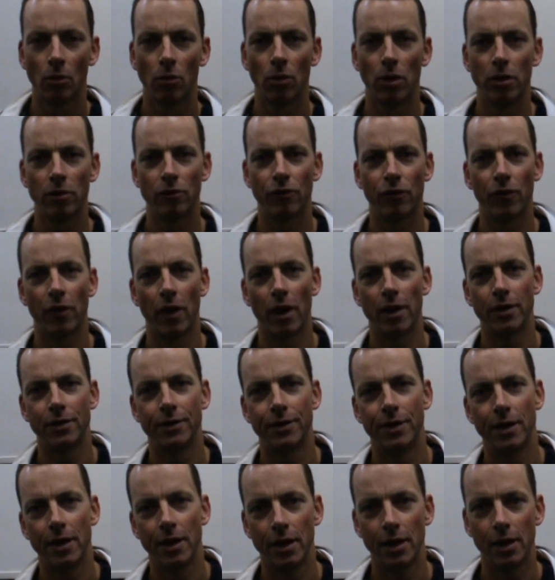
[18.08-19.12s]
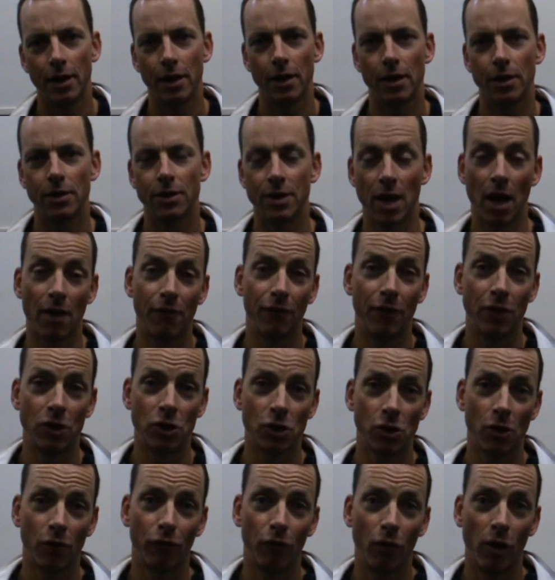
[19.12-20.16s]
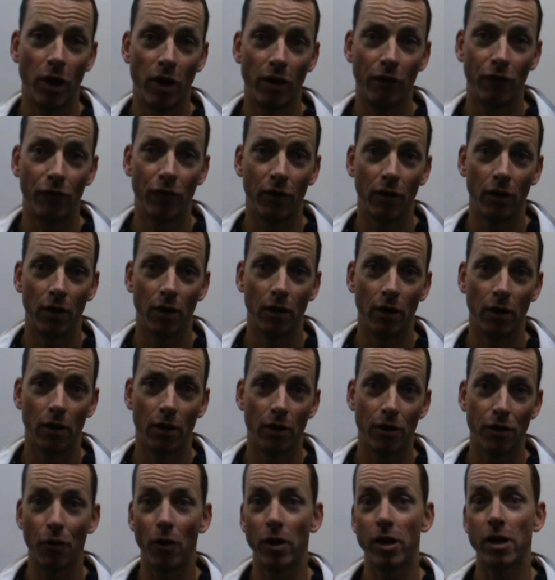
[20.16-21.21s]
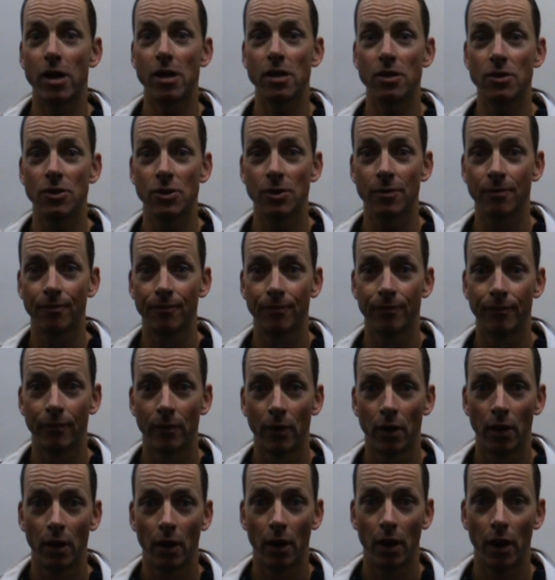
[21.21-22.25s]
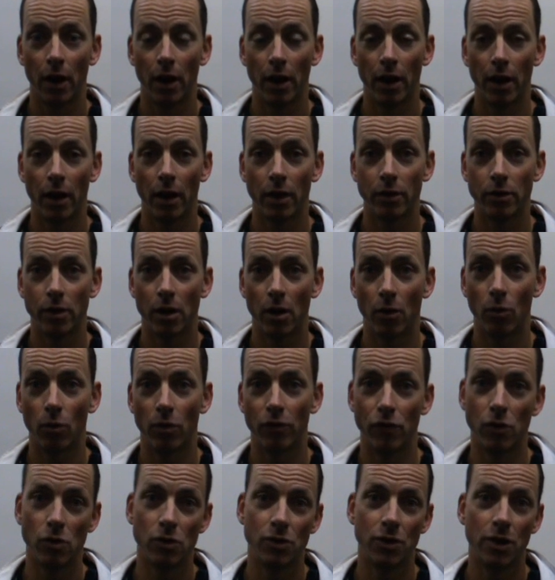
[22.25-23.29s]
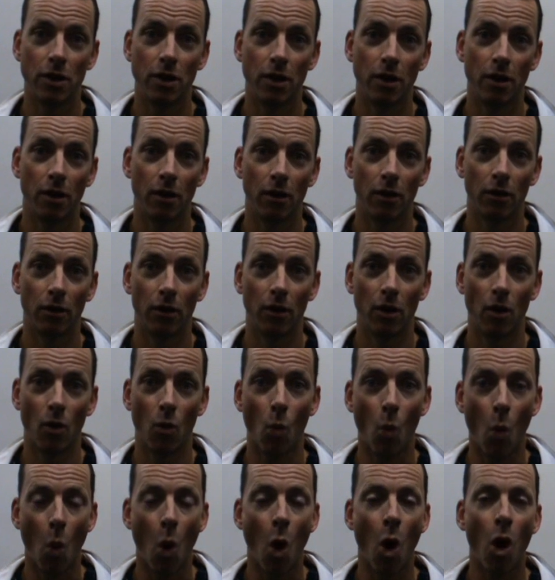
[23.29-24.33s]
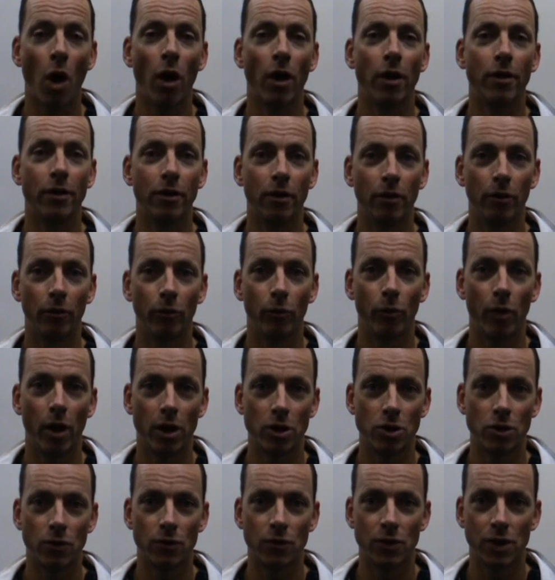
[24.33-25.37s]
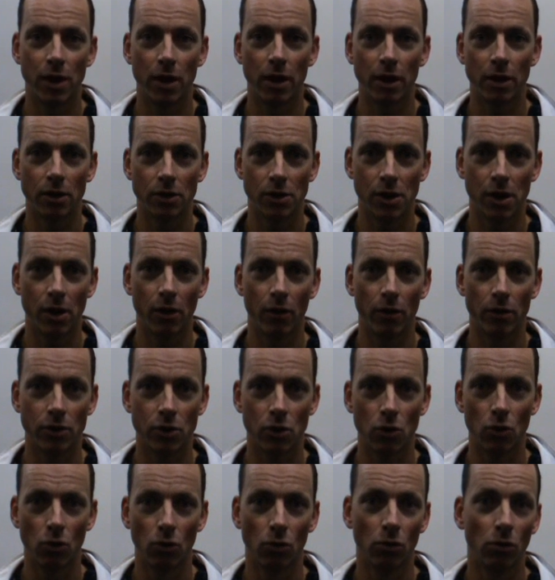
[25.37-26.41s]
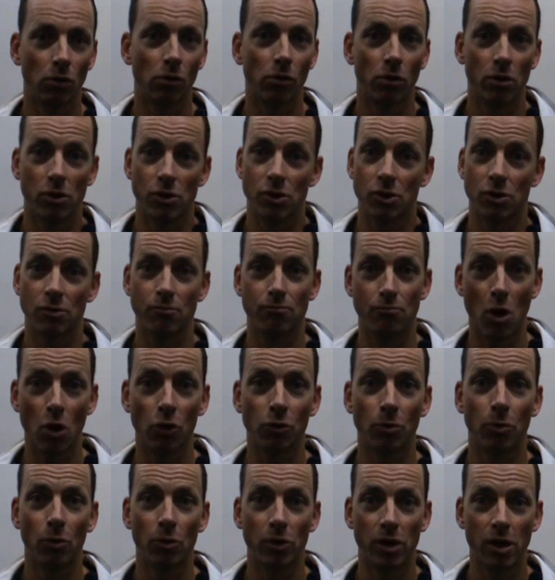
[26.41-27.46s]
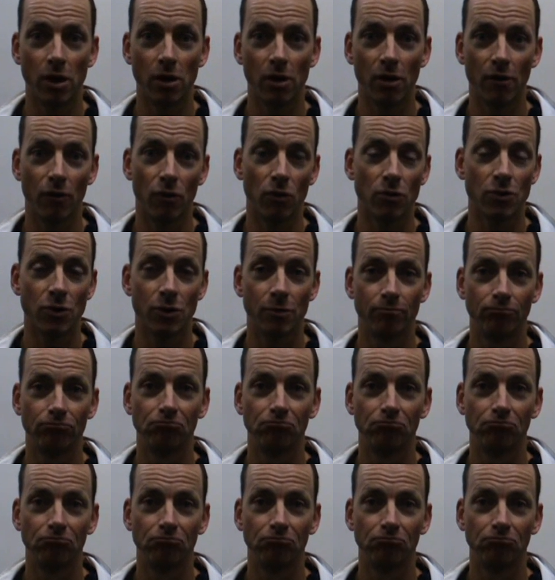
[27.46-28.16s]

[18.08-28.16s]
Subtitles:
We've had the Dartfish software for 3 years, and we've used it in a wide range of settings here at school across multiple year levels.